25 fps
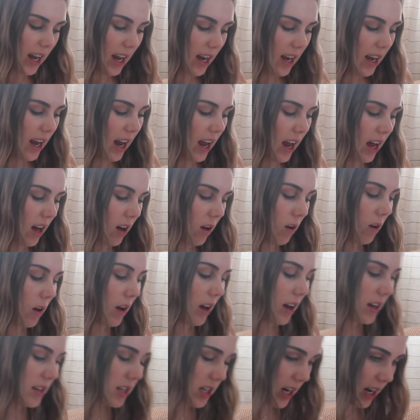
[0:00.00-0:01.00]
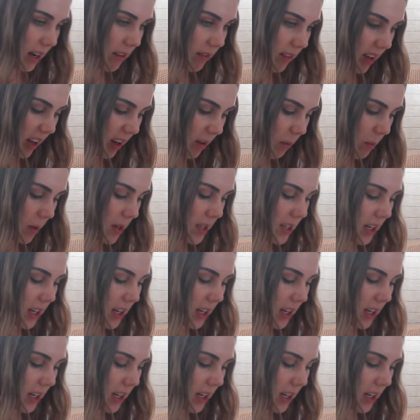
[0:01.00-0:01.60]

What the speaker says: and our TAFE campus